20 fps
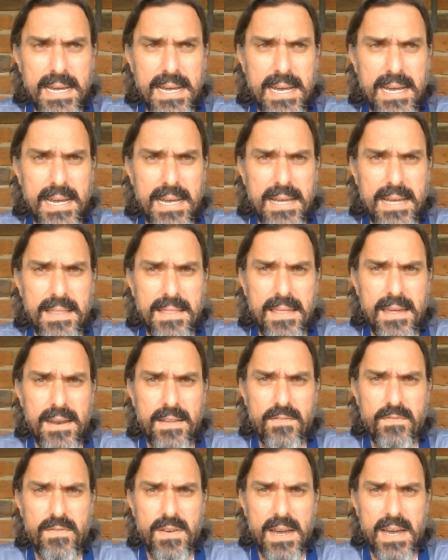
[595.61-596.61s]
that
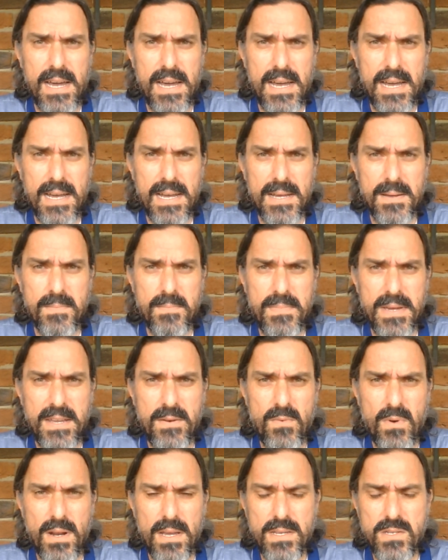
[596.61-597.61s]
have
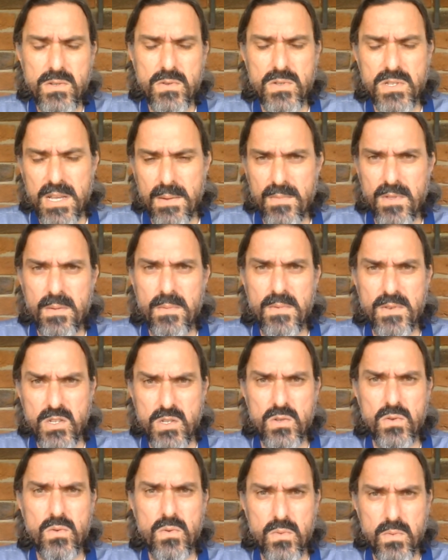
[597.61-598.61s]
been released, or some of them are
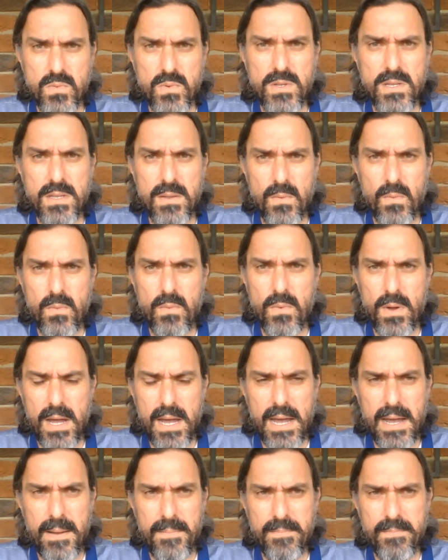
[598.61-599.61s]
still
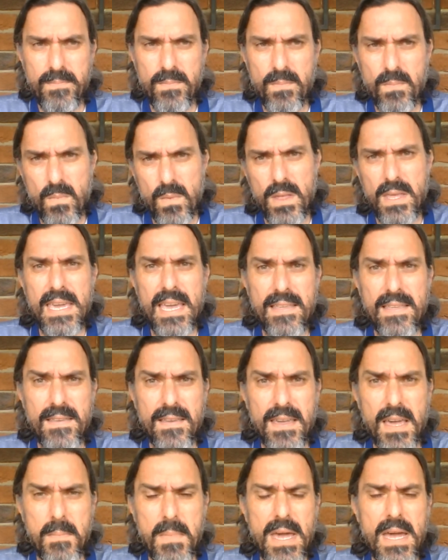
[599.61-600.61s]
yet
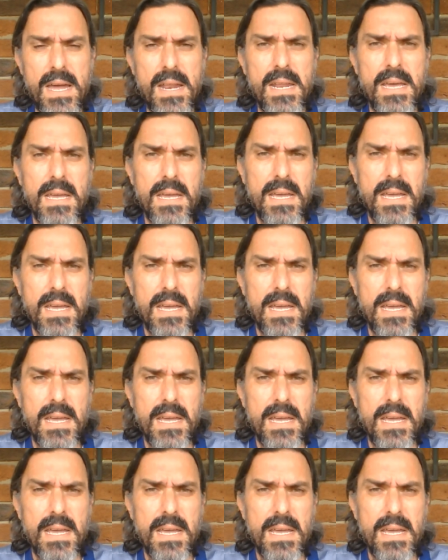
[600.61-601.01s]
to come out.